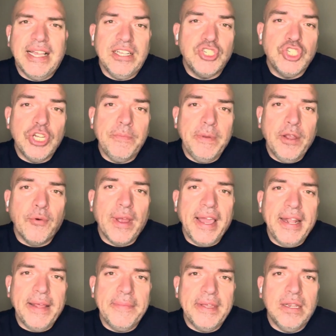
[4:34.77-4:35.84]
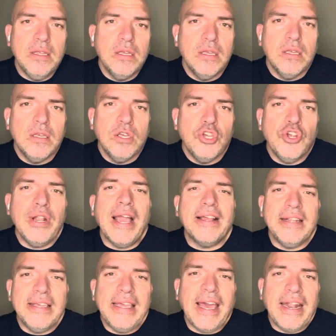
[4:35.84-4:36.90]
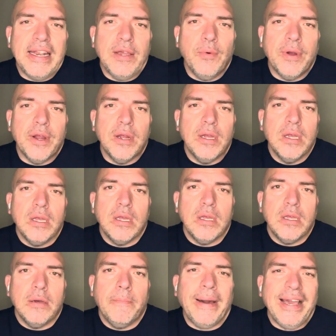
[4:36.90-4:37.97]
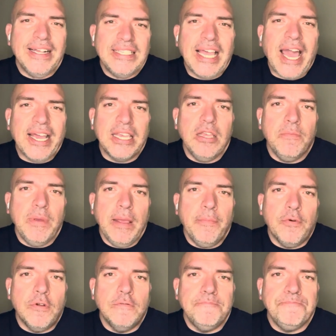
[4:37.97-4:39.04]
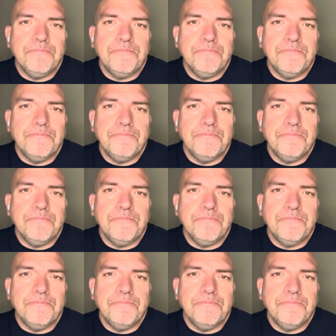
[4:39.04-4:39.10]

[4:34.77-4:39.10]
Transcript: It should be, right? I mean, you're not going to get anywhere by attacking people.